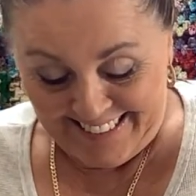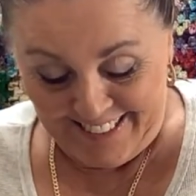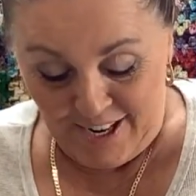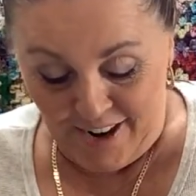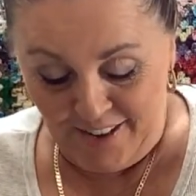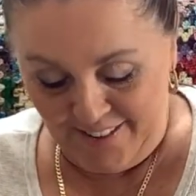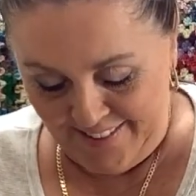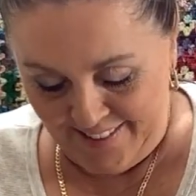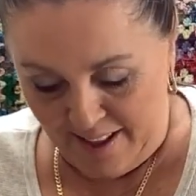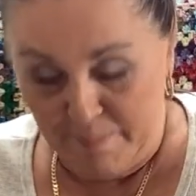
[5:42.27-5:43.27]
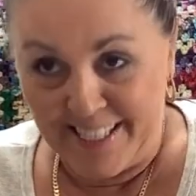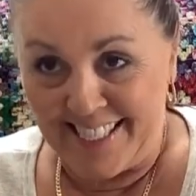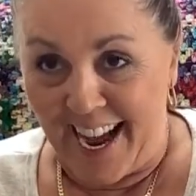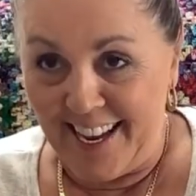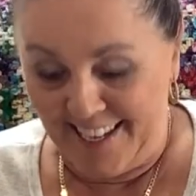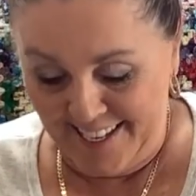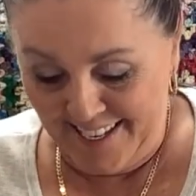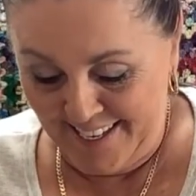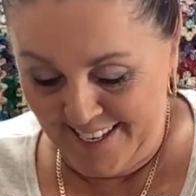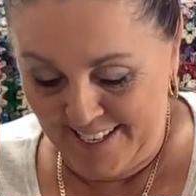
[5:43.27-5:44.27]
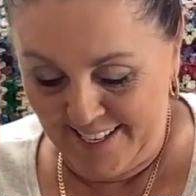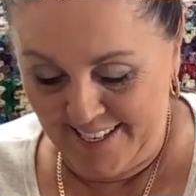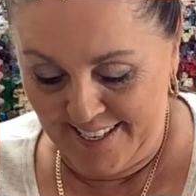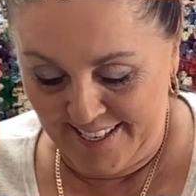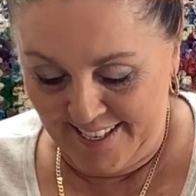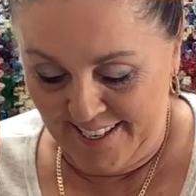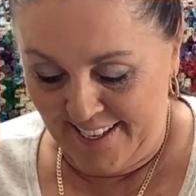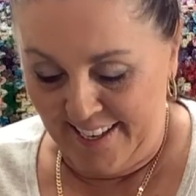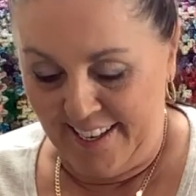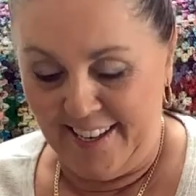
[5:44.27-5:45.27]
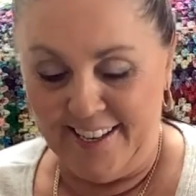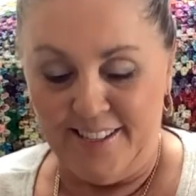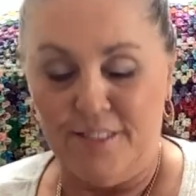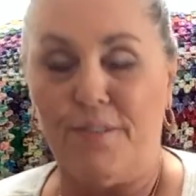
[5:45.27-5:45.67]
Y'all, I'm excited. It is